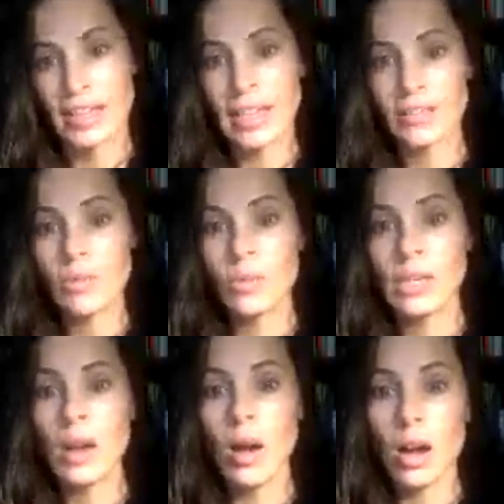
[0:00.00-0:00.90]
Can
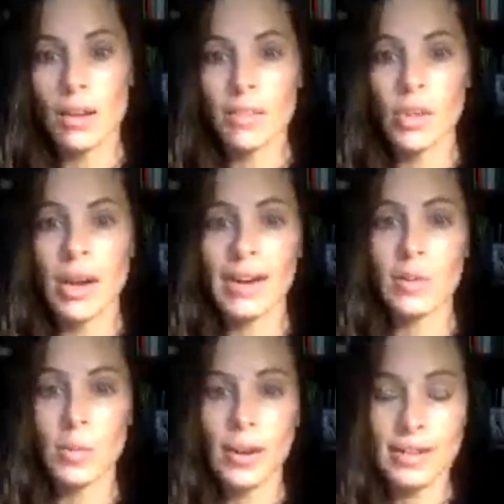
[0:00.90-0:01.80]
we honor
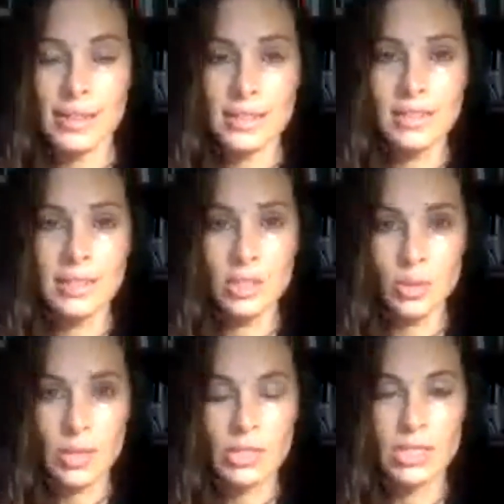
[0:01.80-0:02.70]
our present
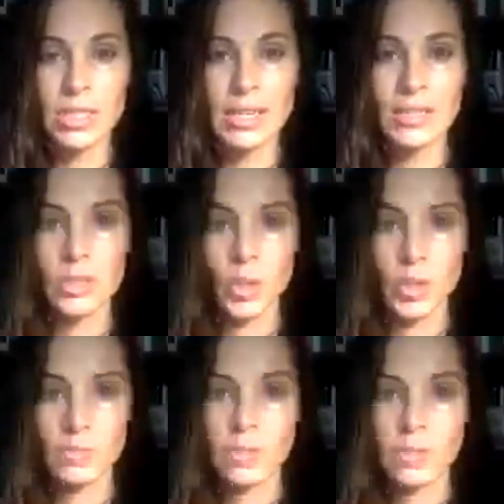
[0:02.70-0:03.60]
situation and
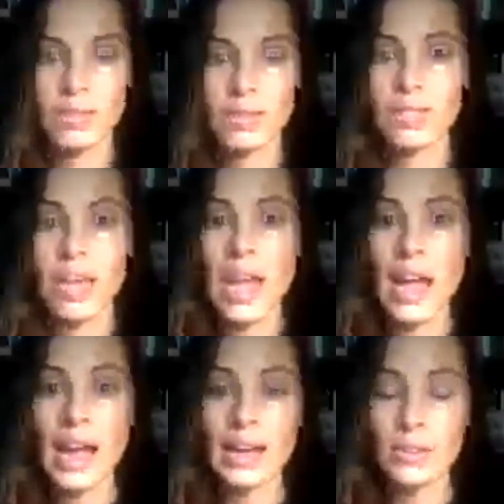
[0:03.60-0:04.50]
circumstances
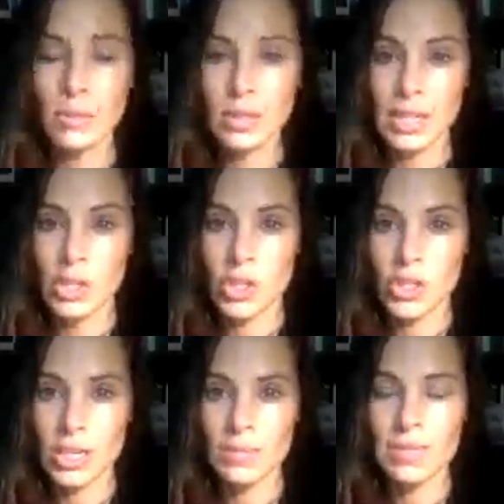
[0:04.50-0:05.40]
and
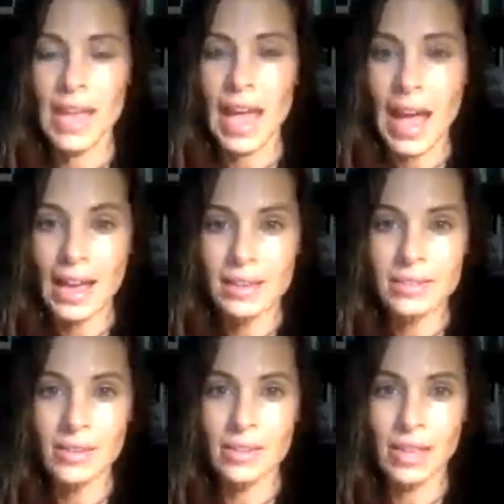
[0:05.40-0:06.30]
relationships
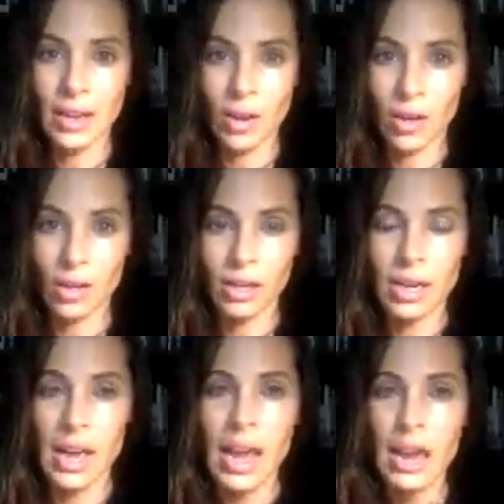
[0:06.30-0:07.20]
as they are?
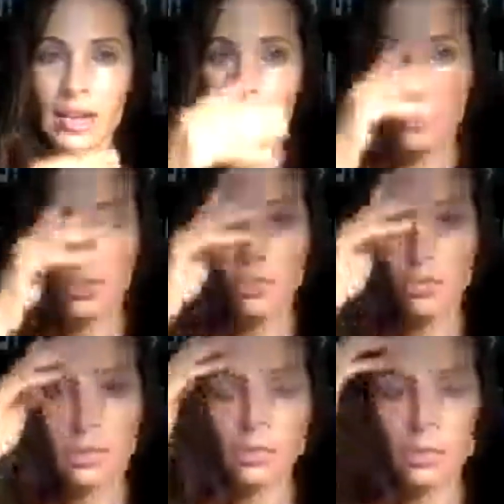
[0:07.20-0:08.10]
And I'm going to
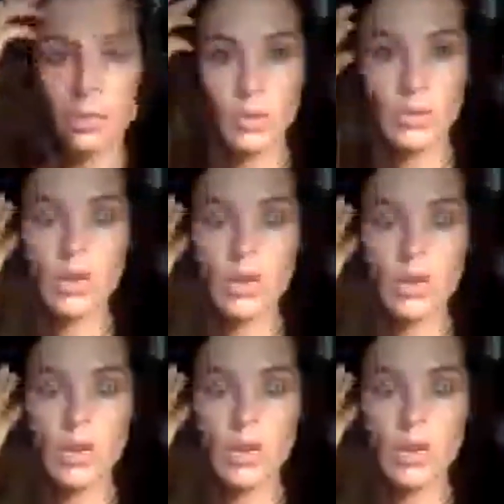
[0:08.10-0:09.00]
read one more time